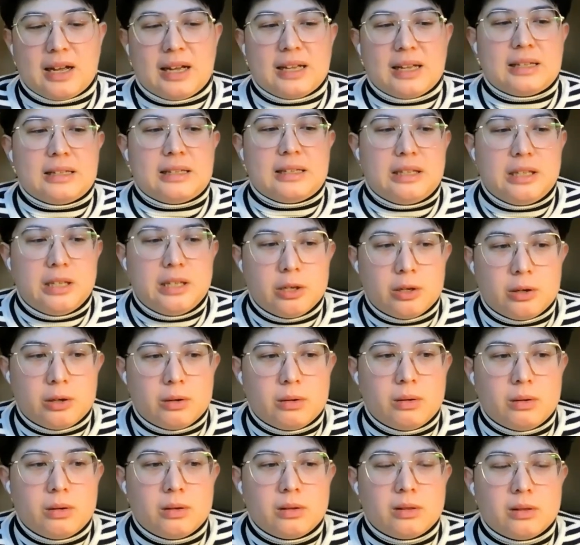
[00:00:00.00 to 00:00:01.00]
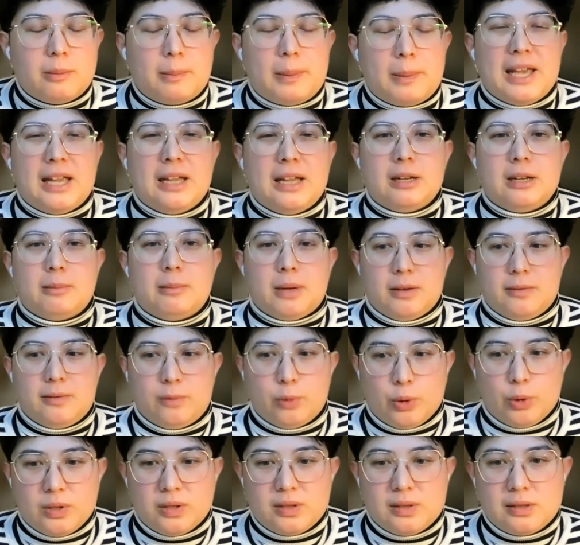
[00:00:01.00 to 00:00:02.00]
I can hear the pain in my
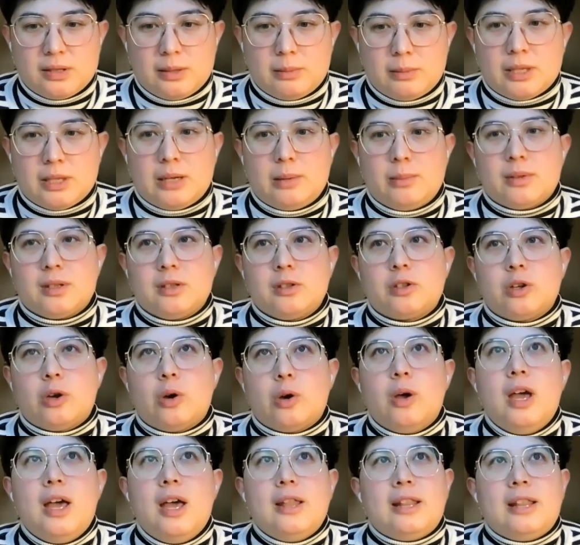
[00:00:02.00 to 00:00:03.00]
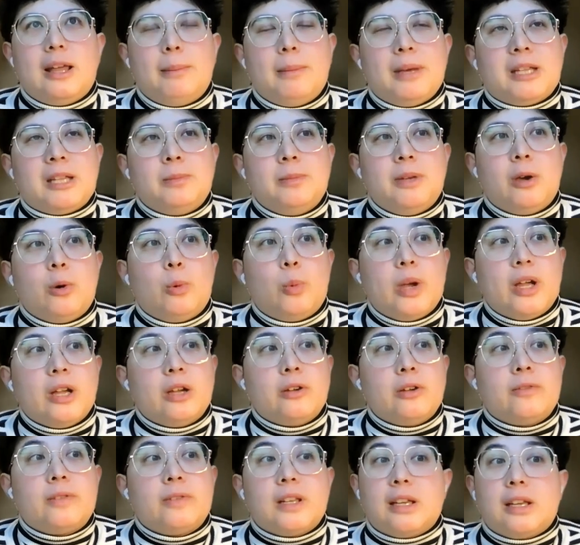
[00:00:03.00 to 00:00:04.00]
voice and sometimes, and so that makes me
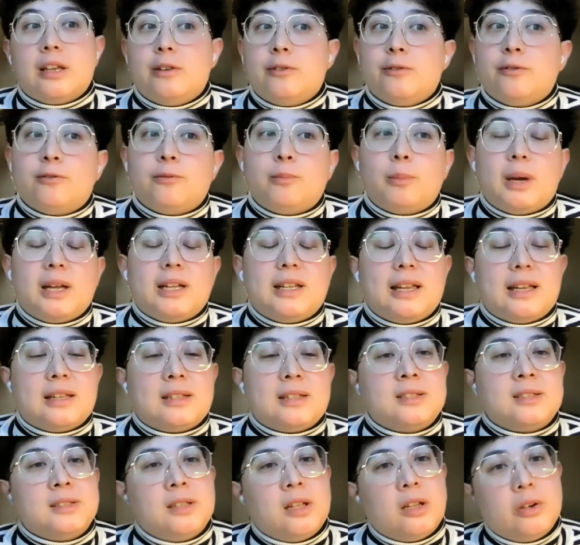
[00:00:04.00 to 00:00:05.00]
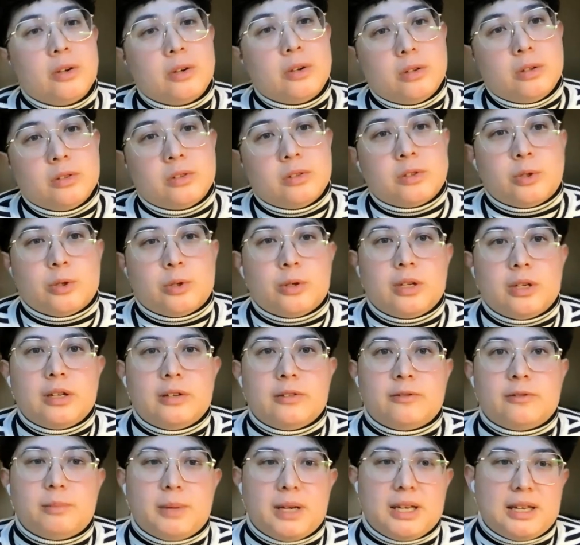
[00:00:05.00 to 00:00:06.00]
aware of like if my guest stutters or
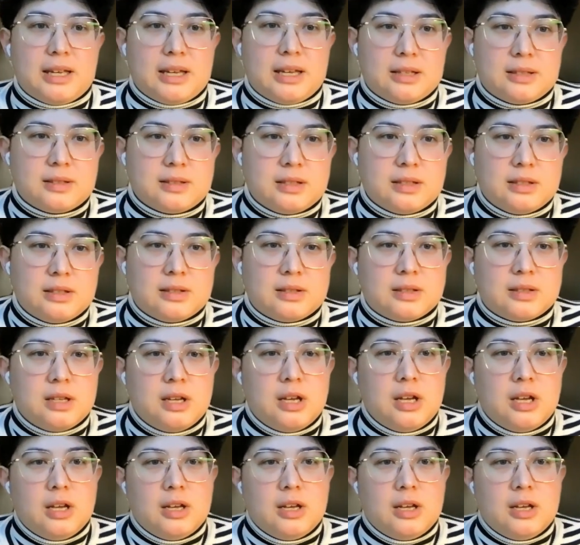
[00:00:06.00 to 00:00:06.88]
if my guest is